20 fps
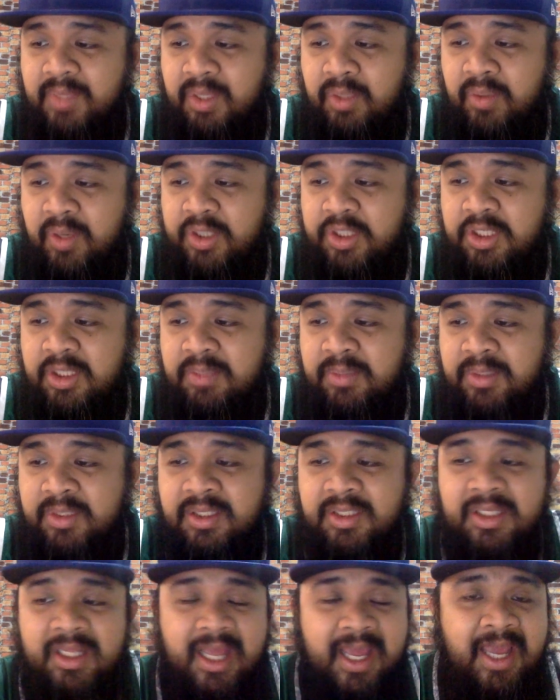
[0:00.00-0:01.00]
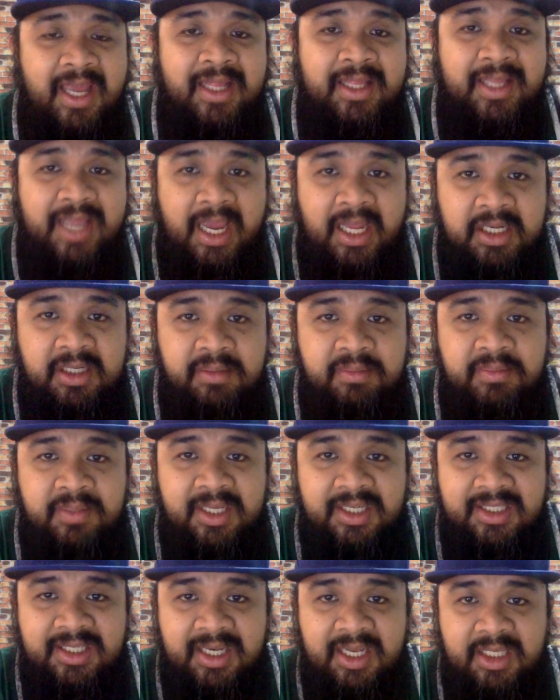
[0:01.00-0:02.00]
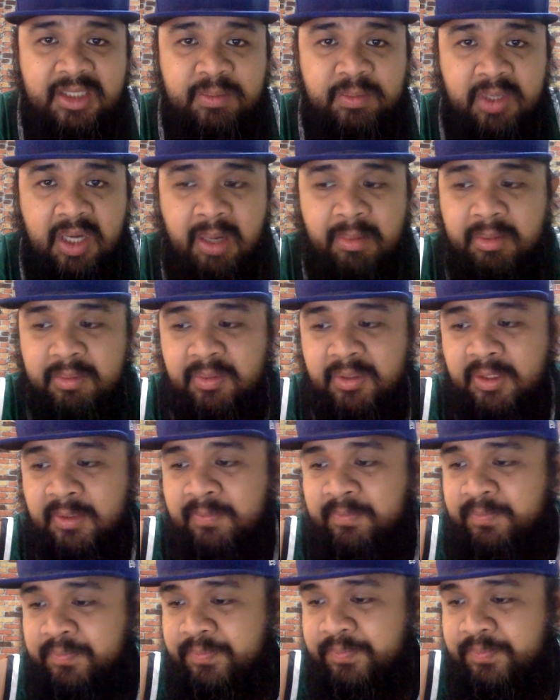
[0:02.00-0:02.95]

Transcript: questionable, and Tatum listed as probable.